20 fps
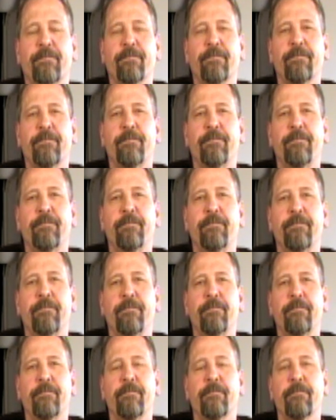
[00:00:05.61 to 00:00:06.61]

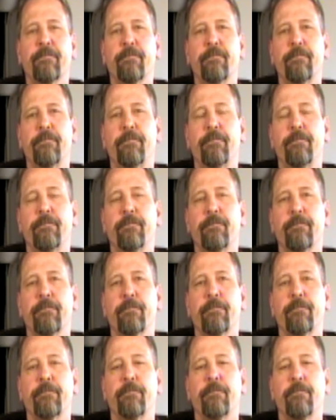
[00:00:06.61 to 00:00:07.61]

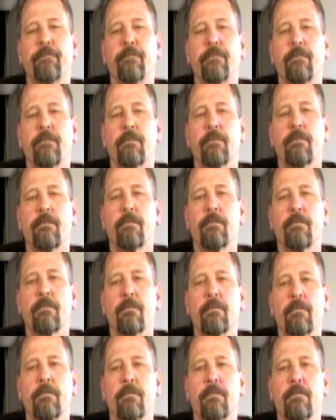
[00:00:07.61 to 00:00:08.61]

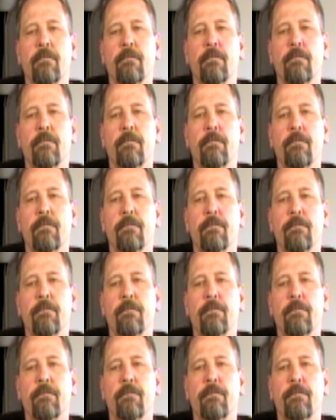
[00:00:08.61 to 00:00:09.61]

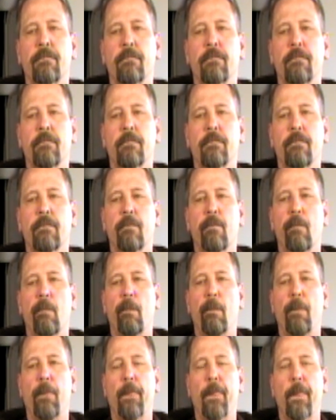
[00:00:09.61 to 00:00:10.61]

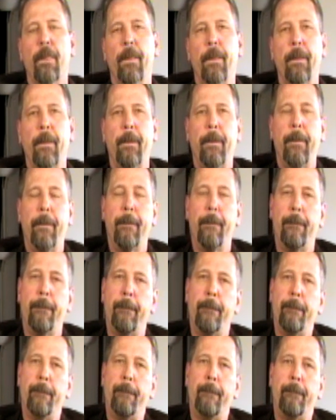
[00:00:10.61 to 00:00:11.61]

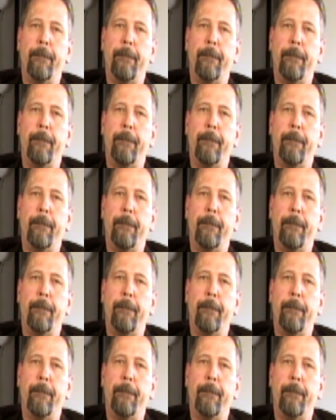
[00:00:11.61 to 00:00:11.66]
This person isn't speaking.